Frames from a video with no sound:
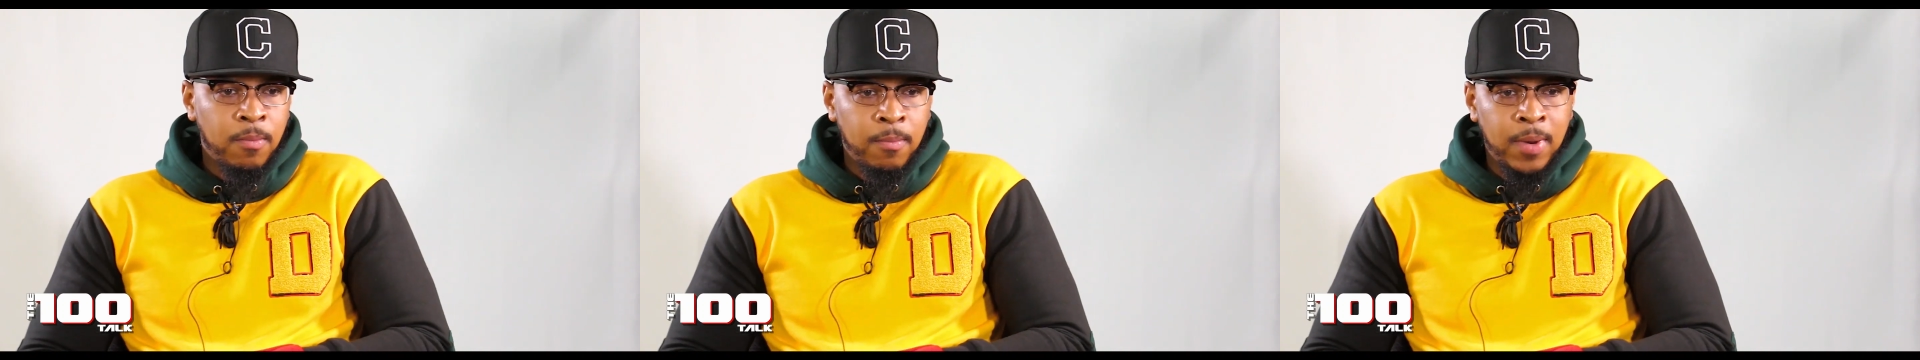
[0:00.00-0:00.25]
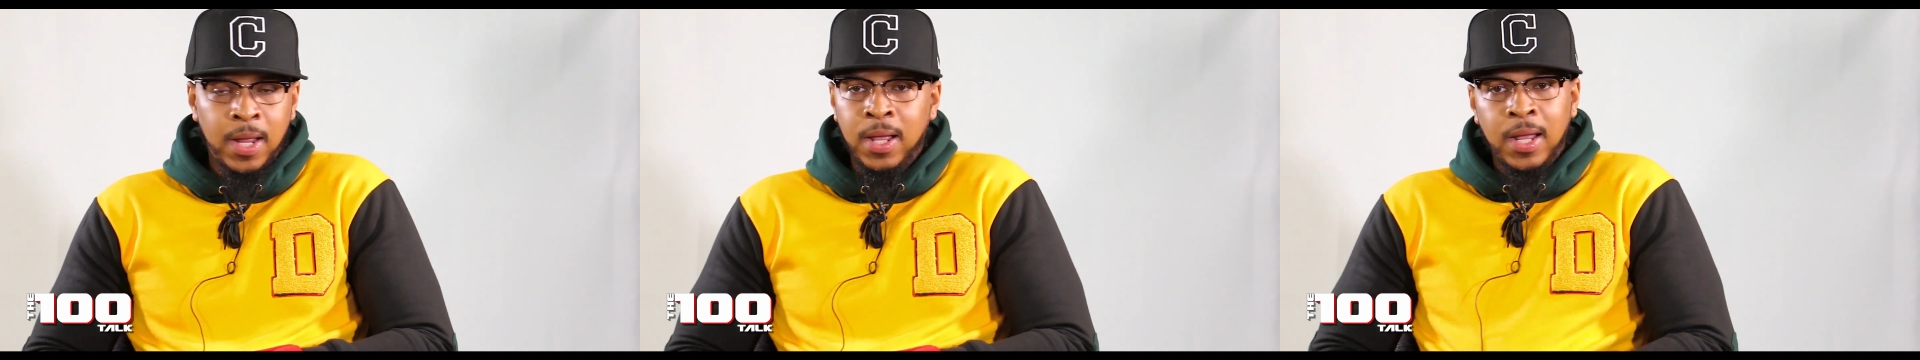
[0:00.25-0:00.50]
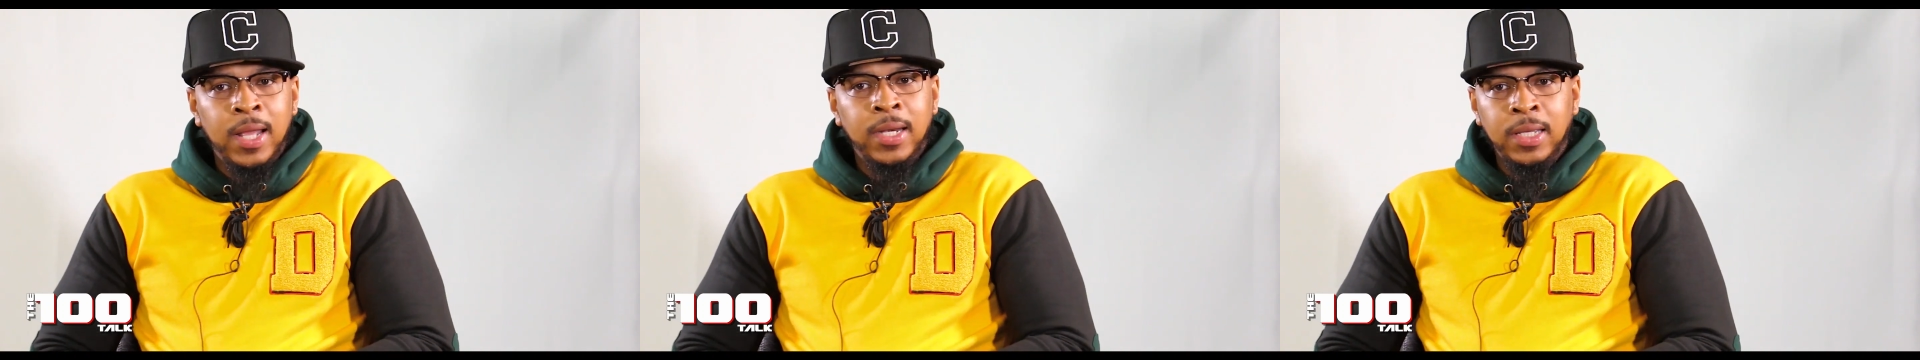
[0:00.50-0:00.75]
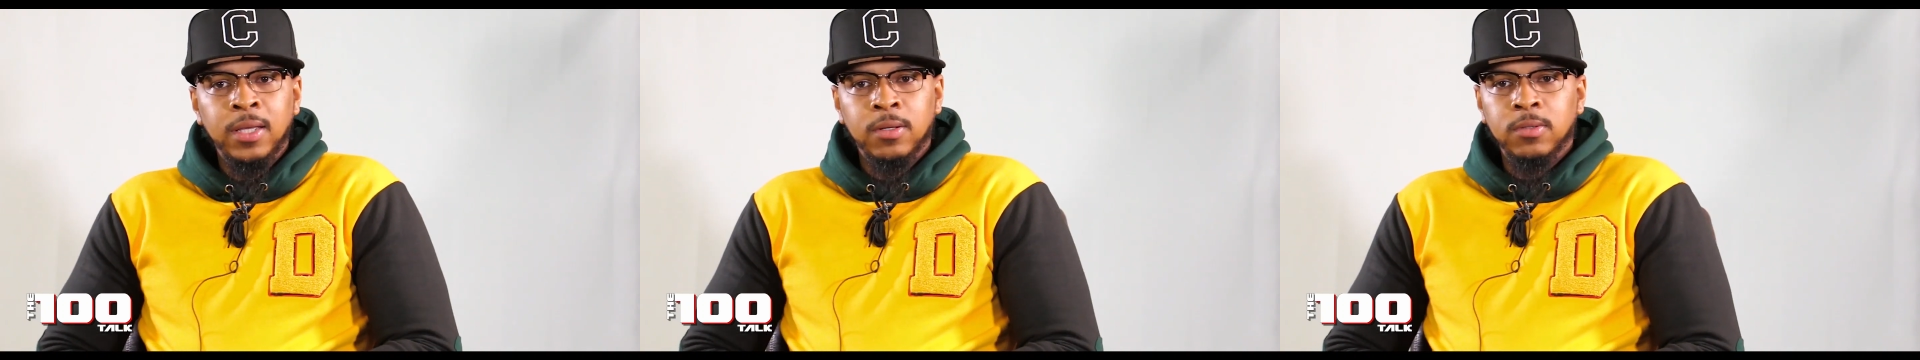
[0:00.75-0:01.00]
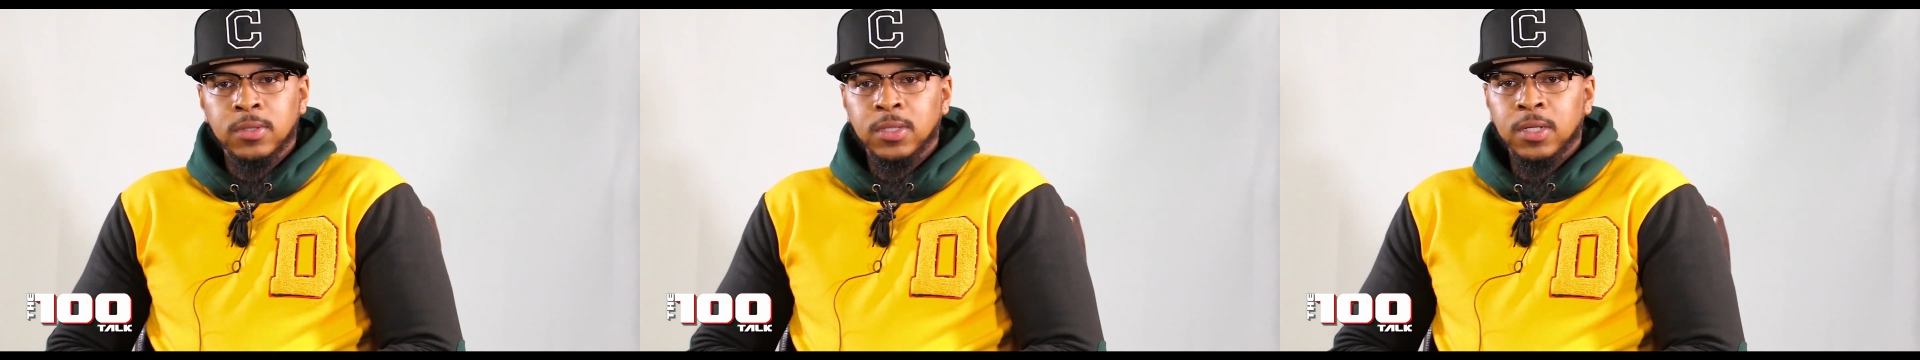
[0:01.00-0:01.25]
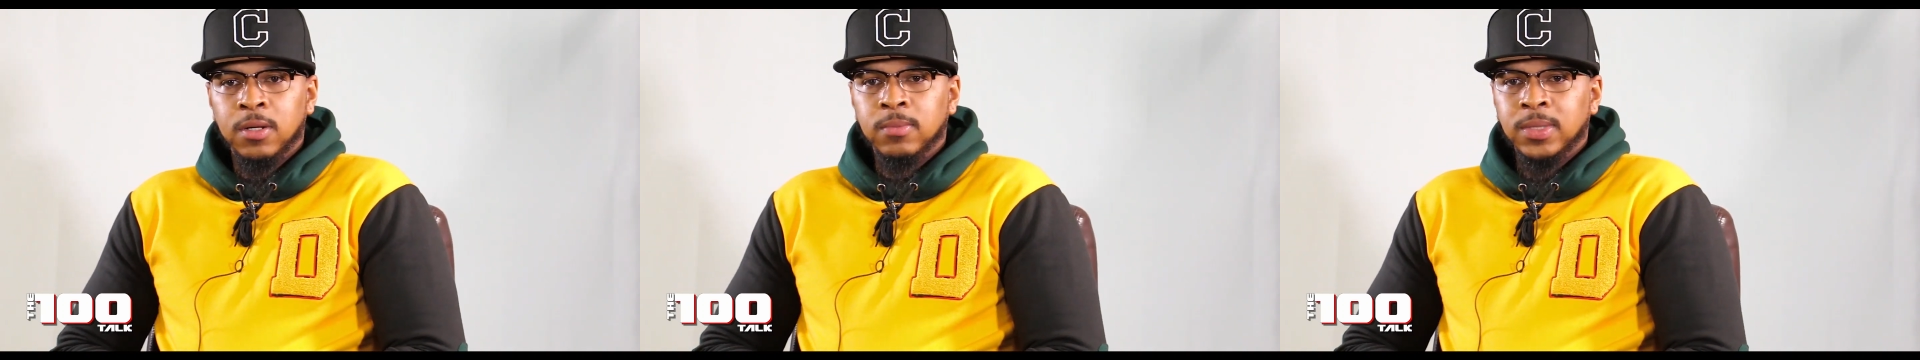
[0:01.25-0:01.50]
my ideals,
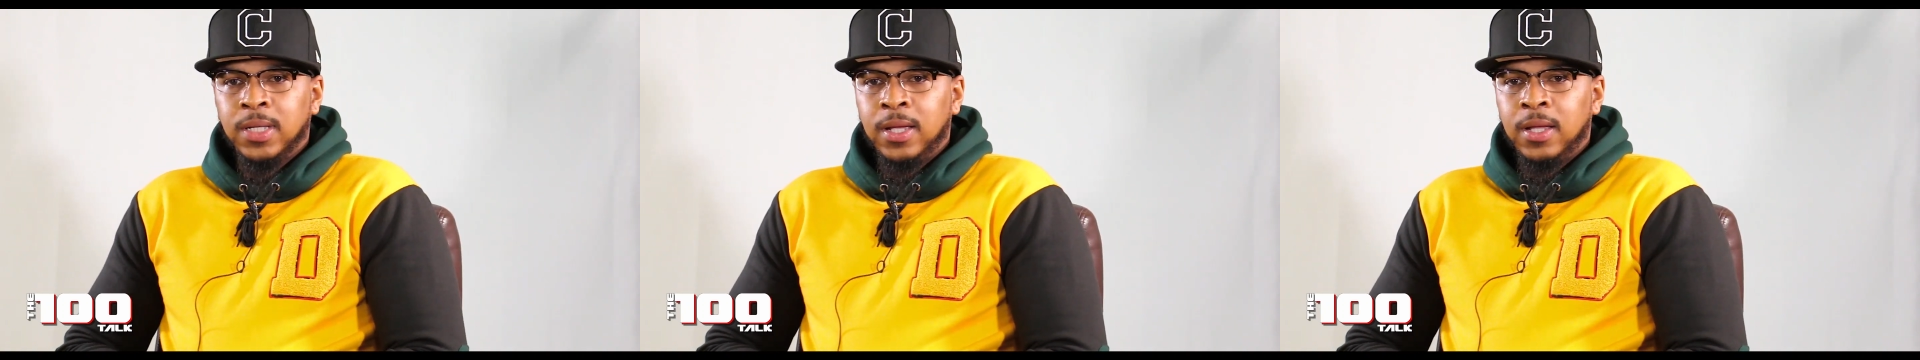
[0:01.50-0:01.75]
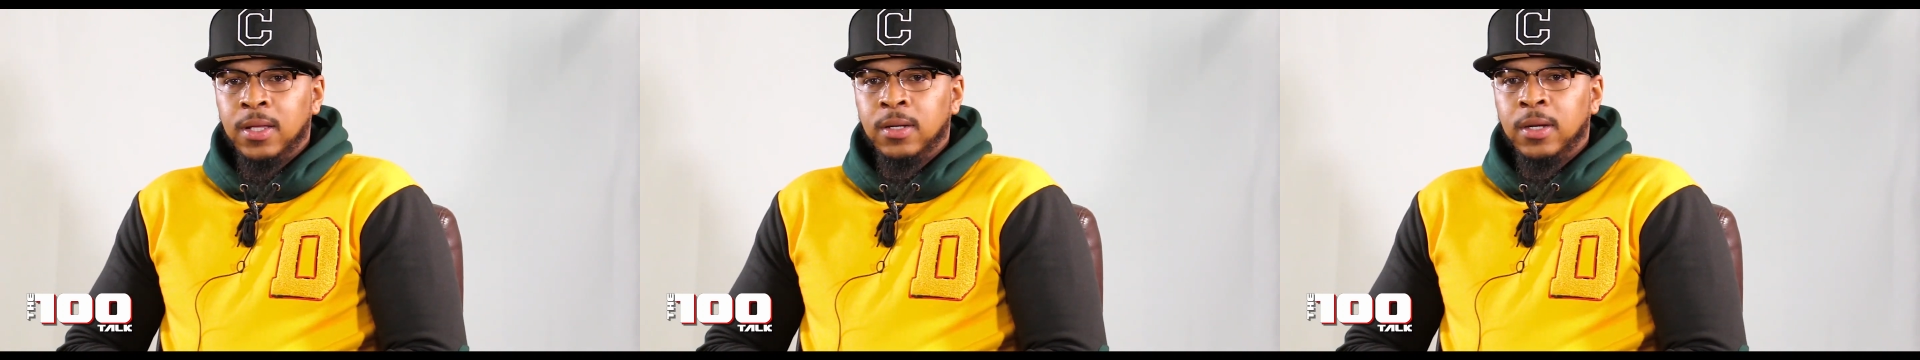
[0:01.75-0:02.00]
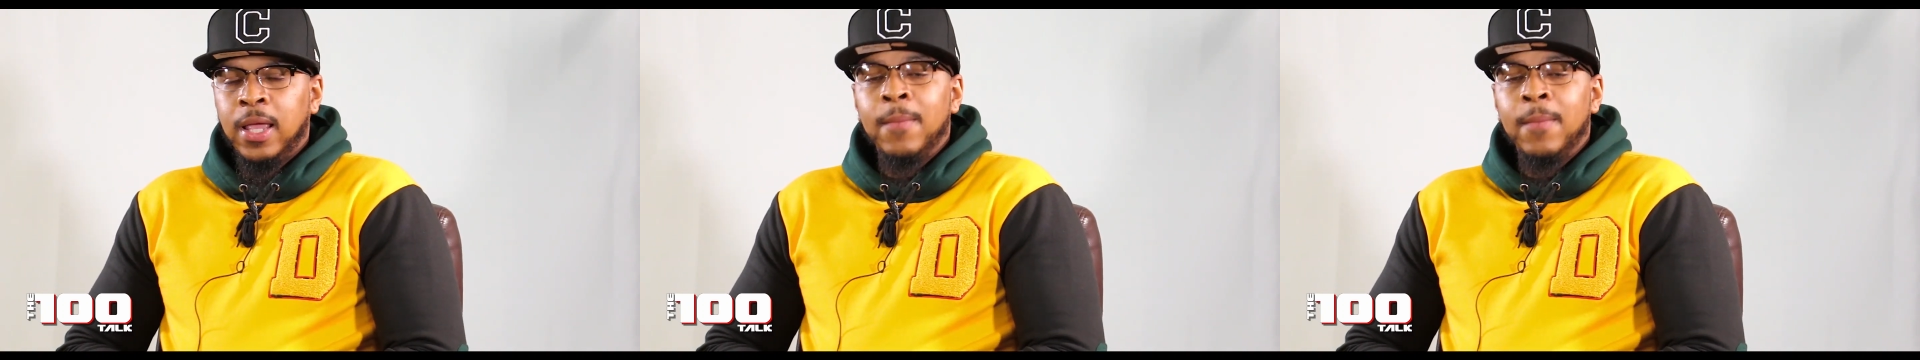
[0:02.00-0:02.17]
you know what I'm saying?